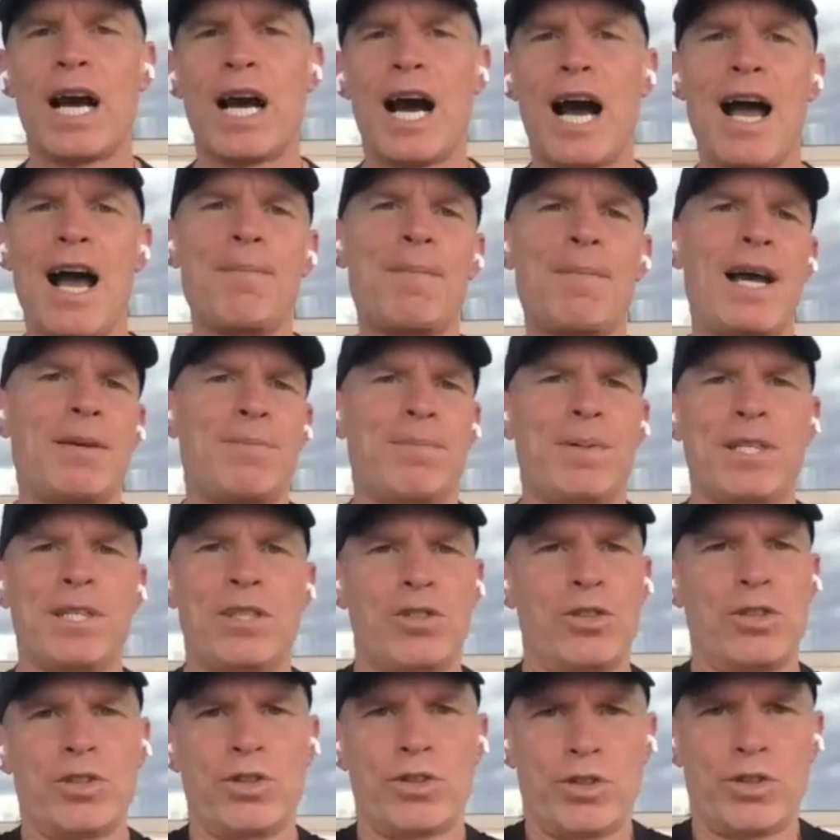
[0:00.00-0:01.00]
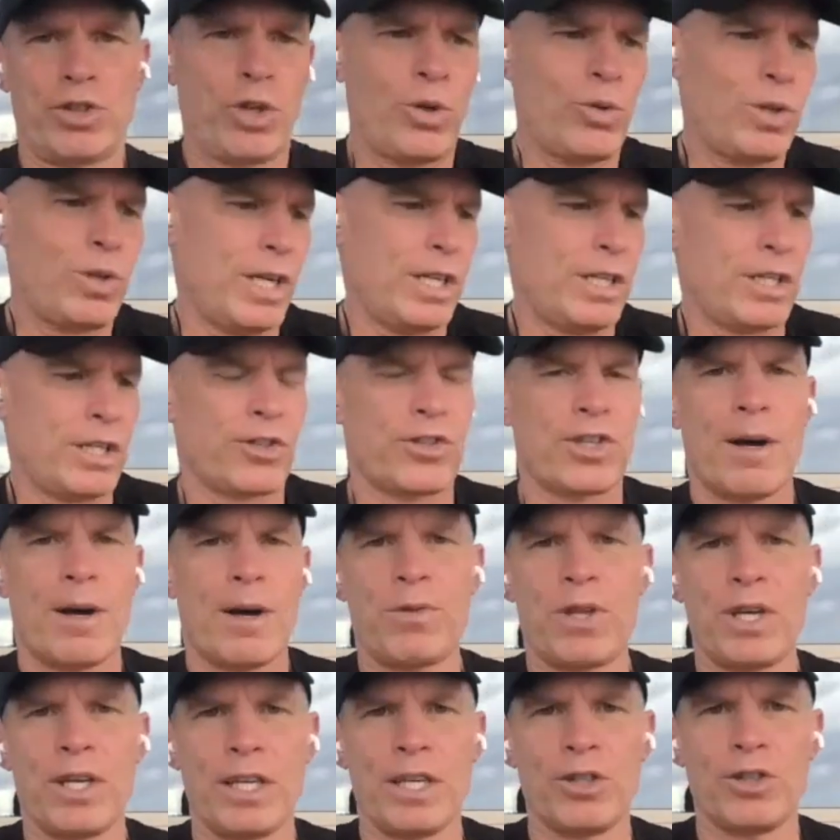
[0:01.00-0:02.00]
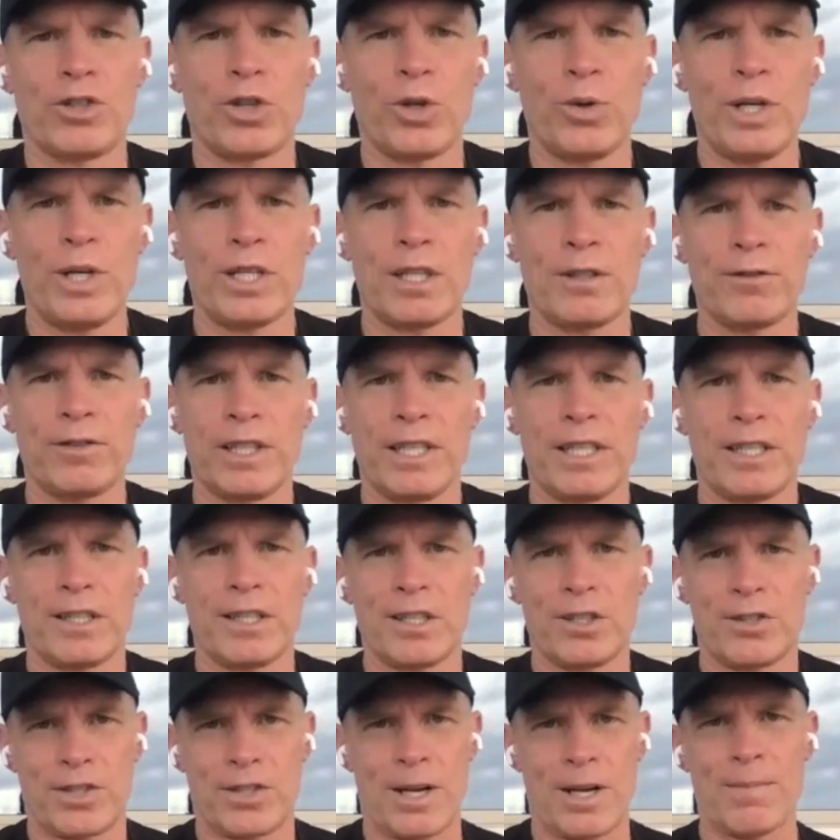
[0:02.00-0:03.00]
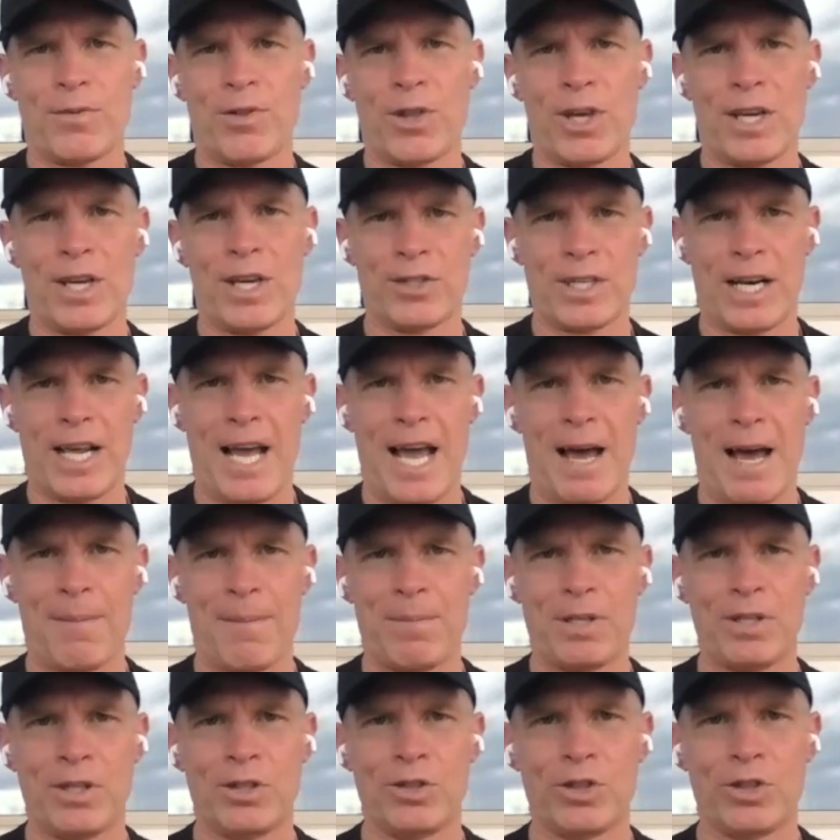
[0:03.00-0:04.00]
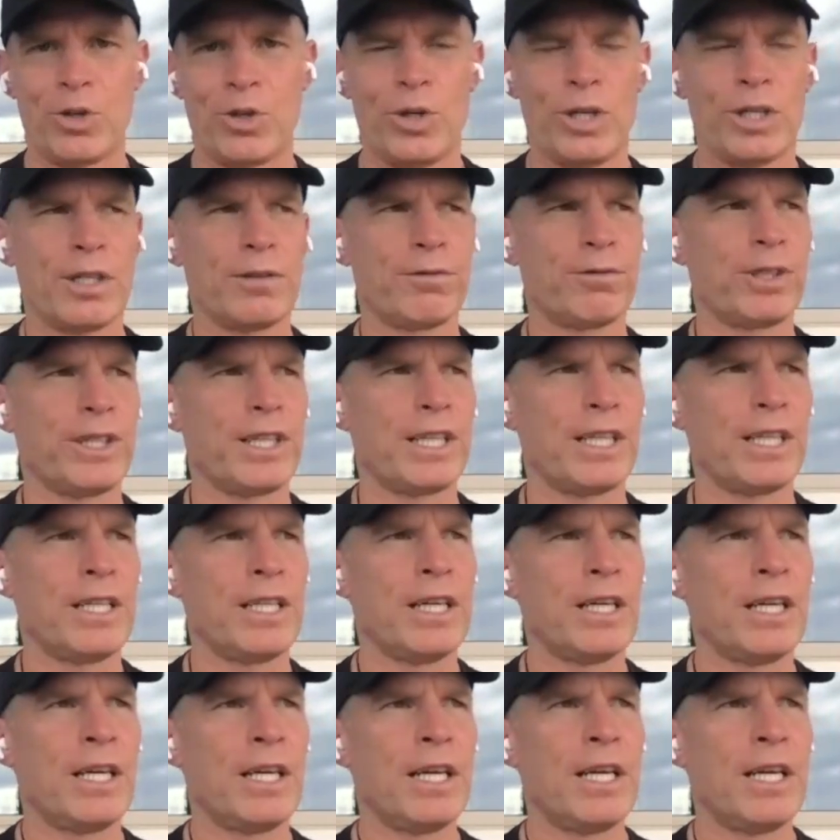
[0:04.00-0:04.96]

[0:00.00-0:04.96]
i might be tuned into something intuitively and there's some things that happened intuitively